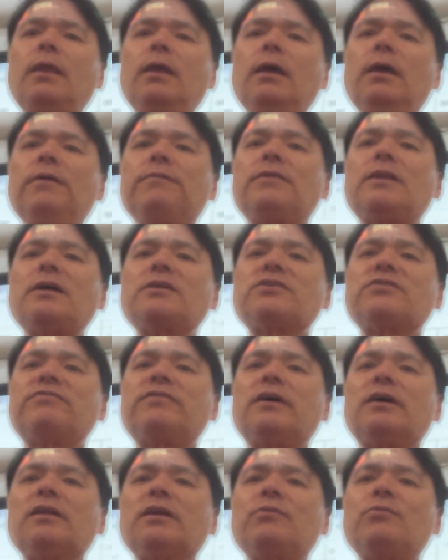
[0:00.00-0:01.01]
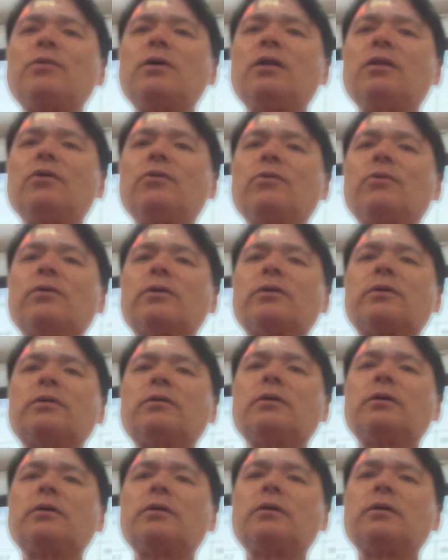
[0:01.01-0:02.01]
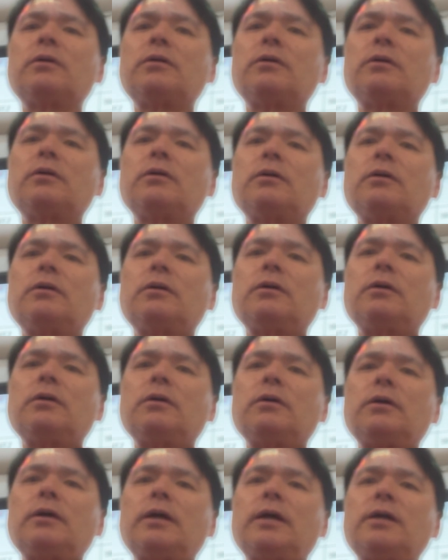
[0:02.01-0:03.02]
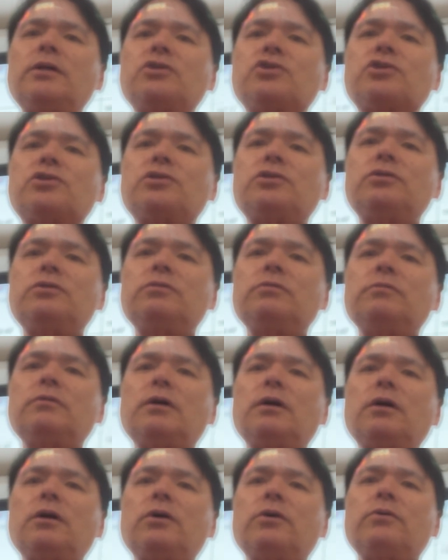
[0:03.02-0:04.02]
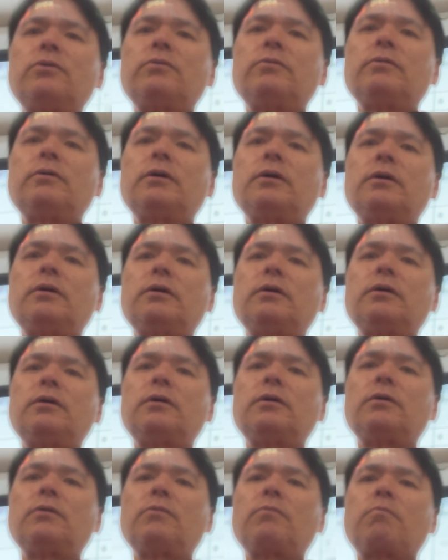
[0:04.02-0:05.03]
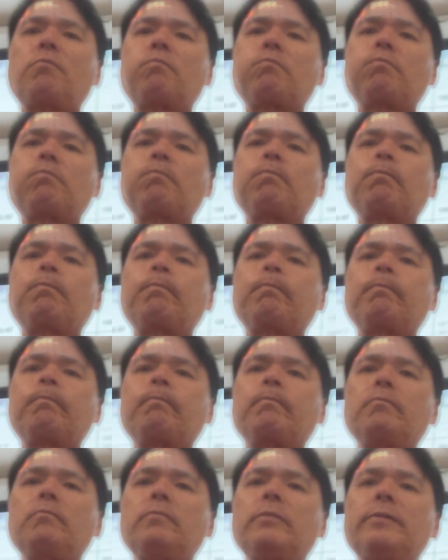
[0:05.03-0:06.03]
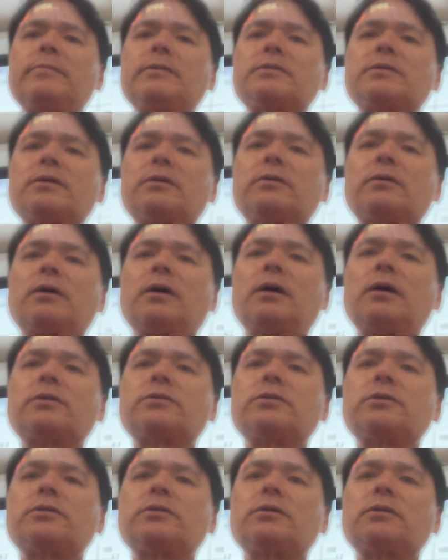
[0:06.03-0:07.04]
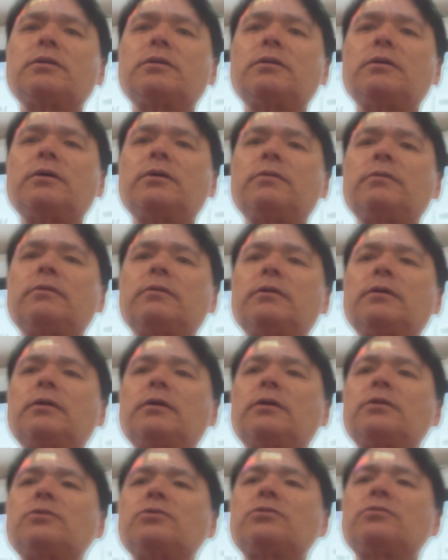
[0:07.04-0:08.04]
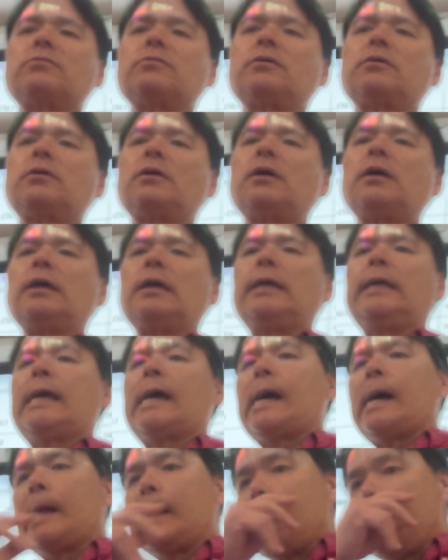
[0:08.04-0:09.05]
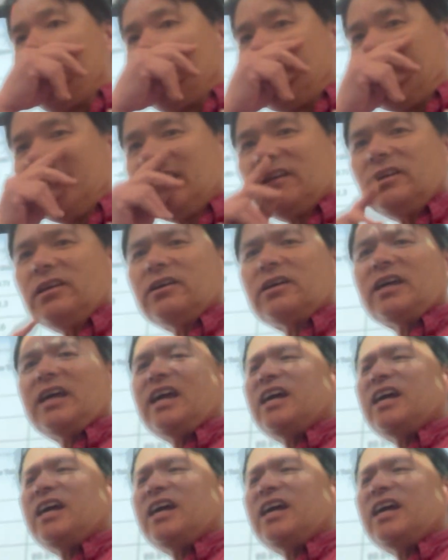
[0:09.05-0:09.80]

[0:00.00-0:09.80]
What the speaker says: if that's fairly well-ordered. H2O. I think it's under oxygen. No. H2O. Yeah. Take a look at